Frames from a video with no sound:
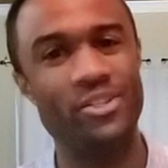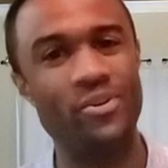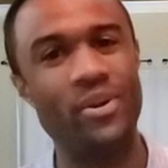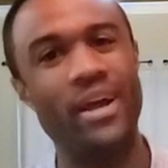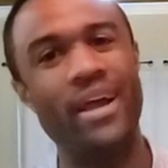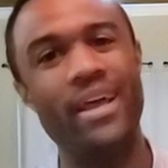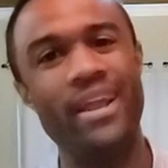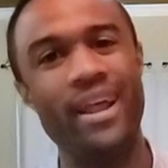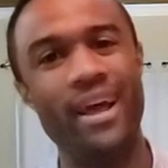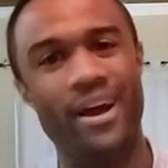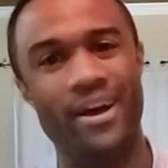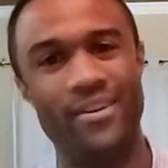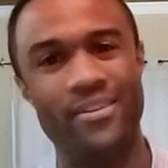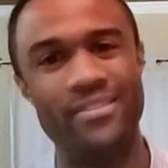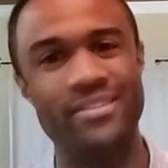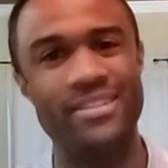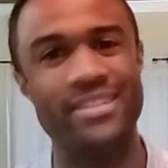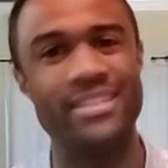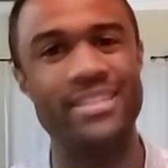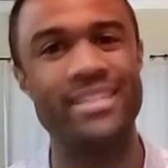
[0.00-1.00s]
try it
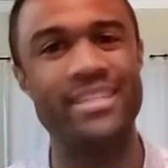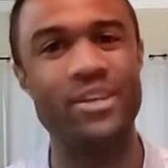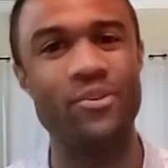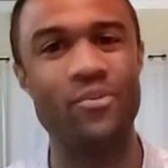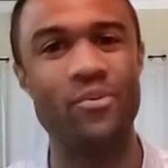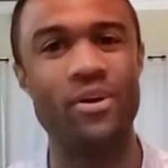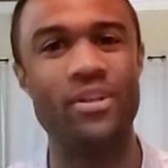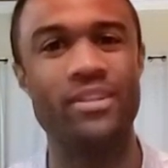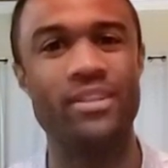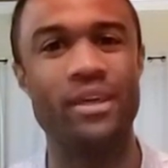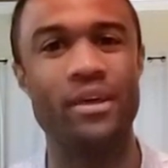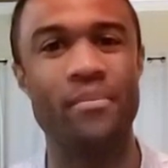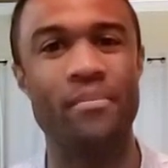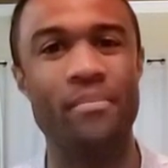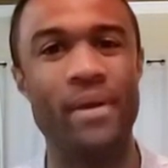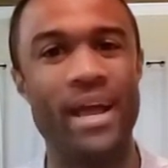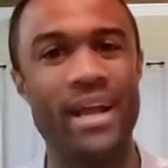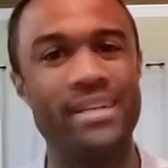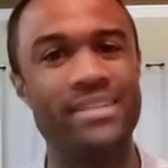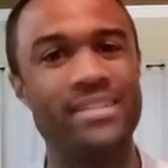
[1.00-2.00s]
out, see what the
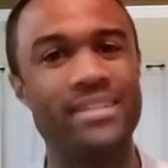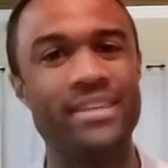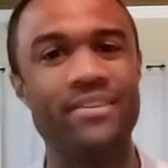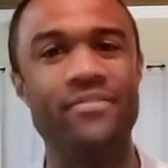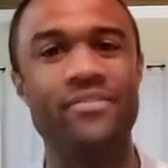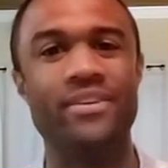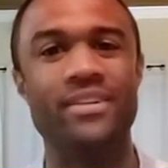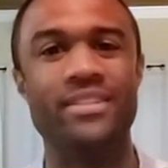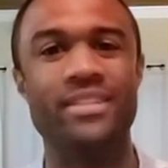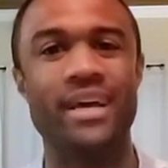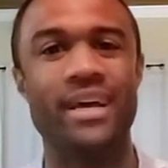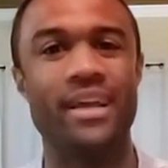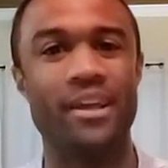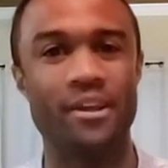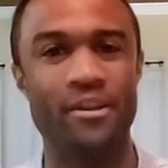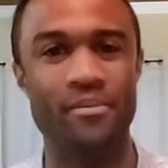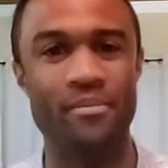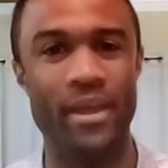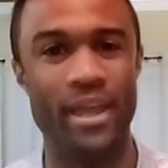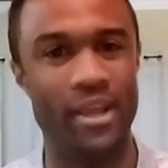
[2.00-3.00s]
max defense I
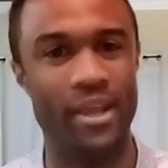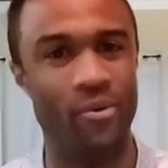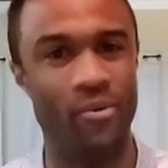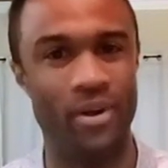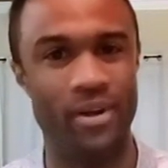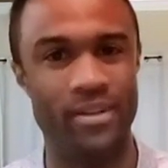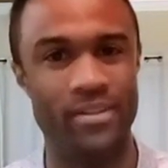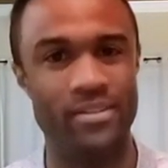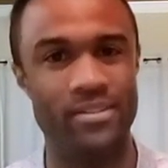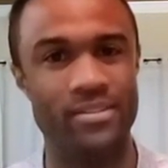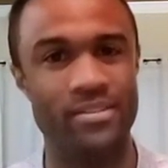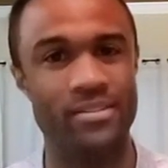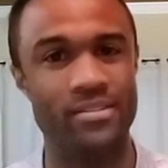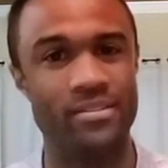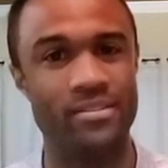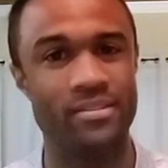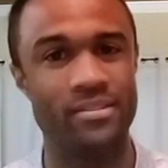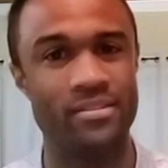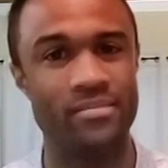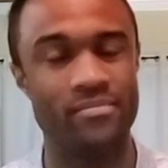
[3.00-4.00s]
could make
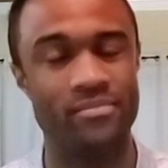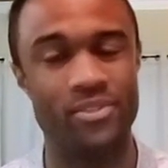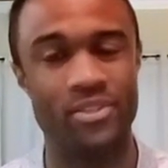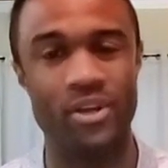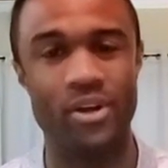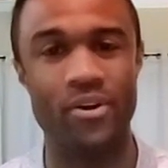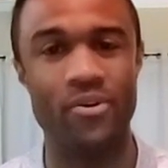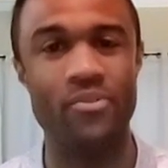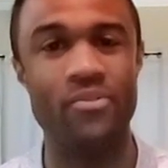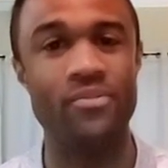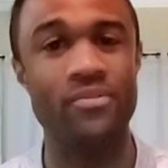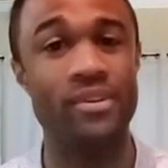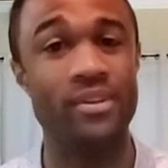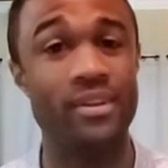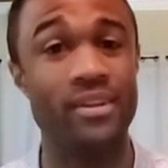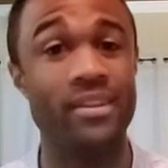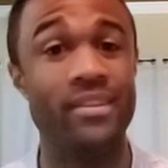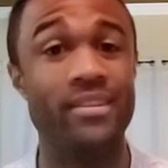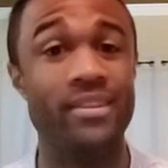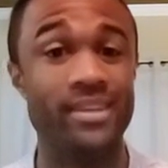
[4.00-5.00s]
was. So,
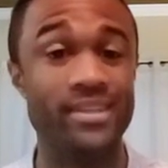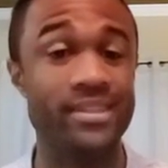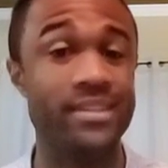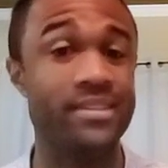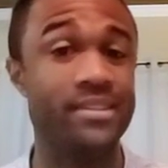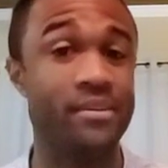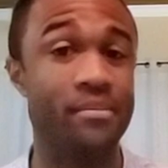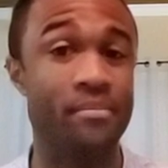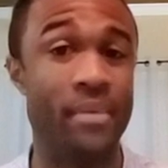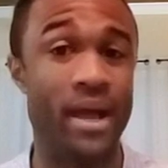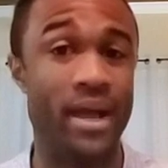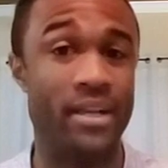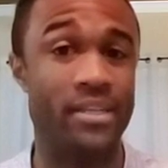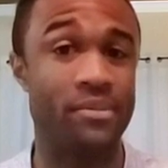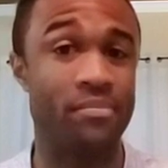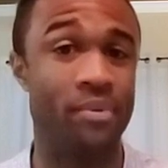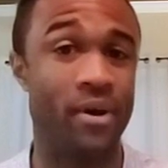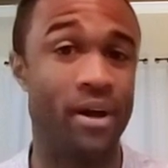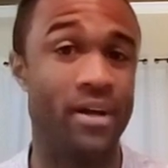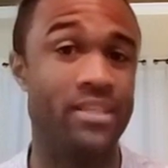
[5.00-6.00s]
this is the max
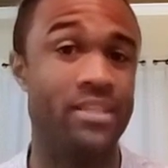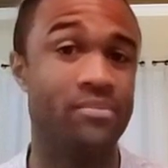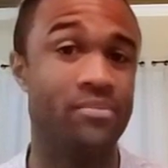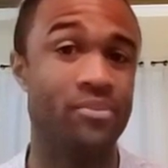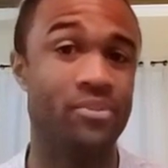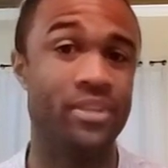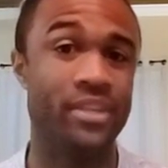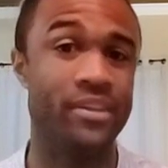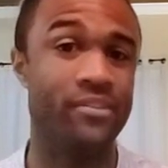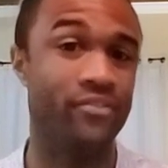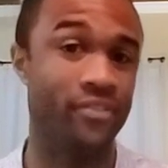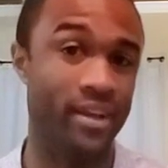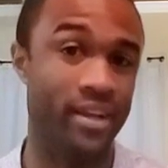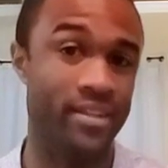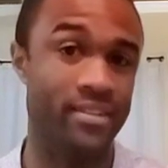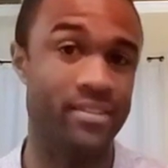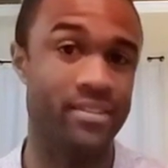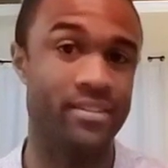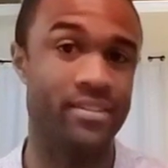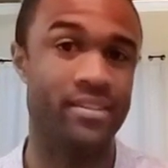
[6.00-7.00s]
possible
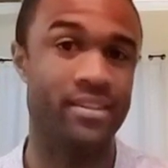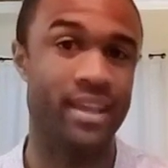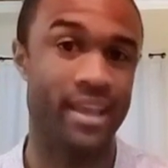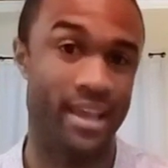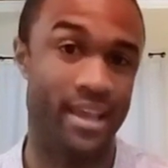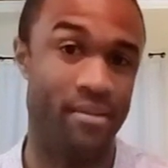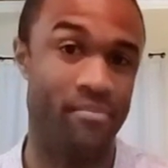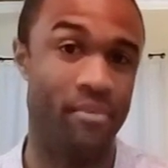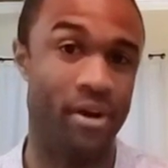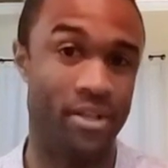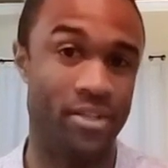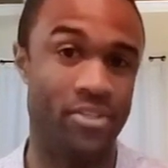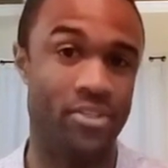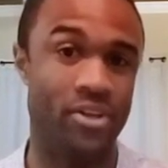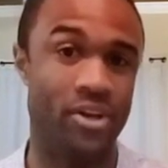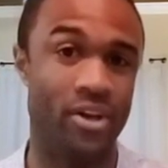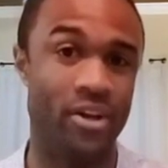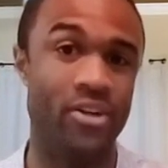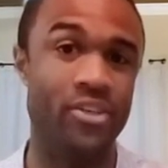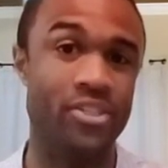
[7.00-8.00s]
defense in Monster
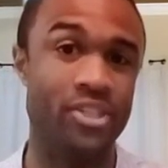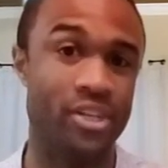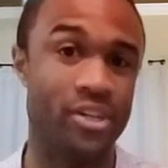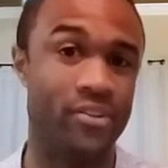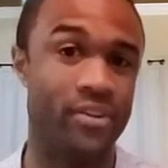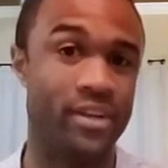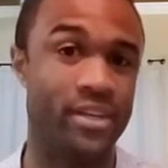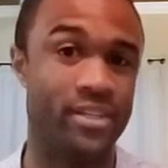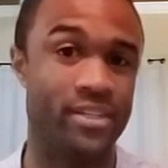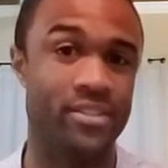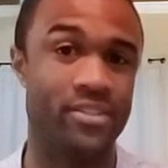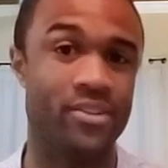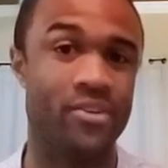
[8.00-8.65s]
Hunter Generations